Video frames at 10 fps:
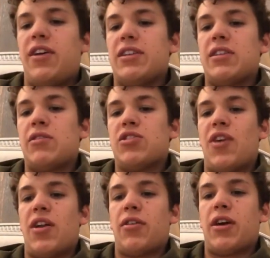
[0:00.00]
He doesn't use
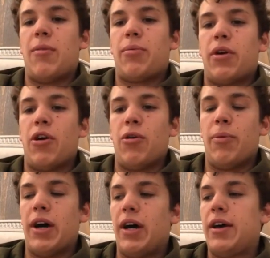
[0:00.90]
Final Cut Pro,
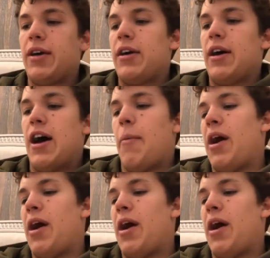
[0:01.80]
but um,